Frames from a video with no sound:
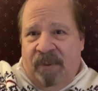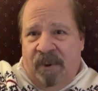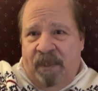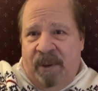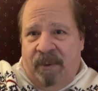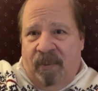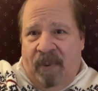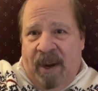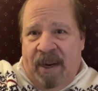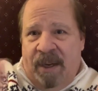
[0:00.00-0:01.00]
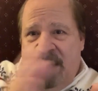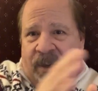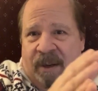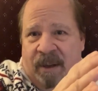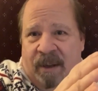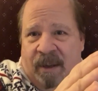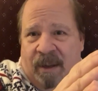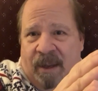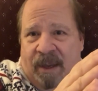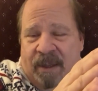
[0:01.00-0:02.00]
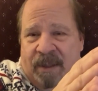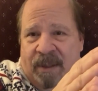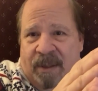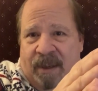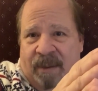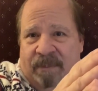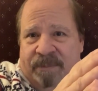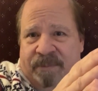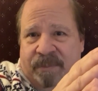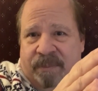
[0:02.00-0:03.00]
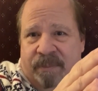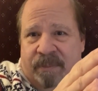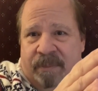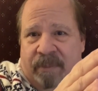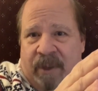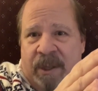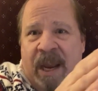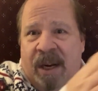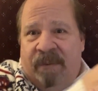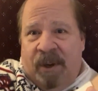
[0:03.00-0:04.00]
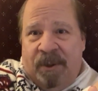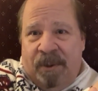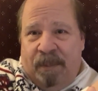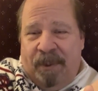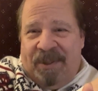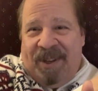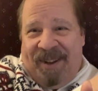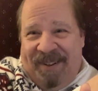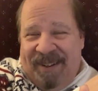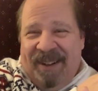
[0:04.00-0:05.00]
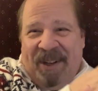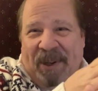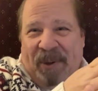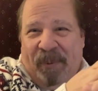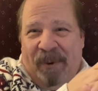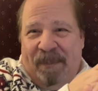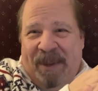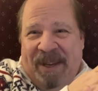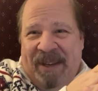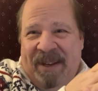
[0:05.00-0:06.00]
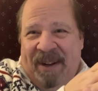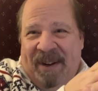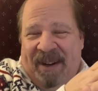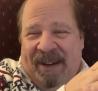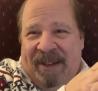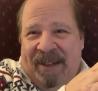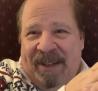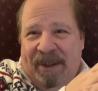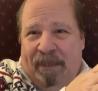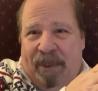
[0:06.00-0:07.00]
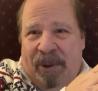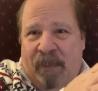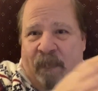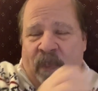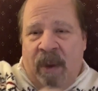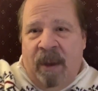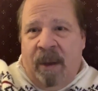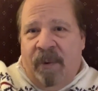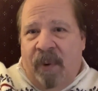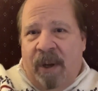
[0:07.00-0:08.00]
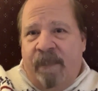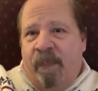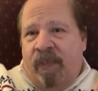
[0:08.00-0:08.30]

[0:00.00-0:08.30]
would be red, and negative 100% would be blue. Well,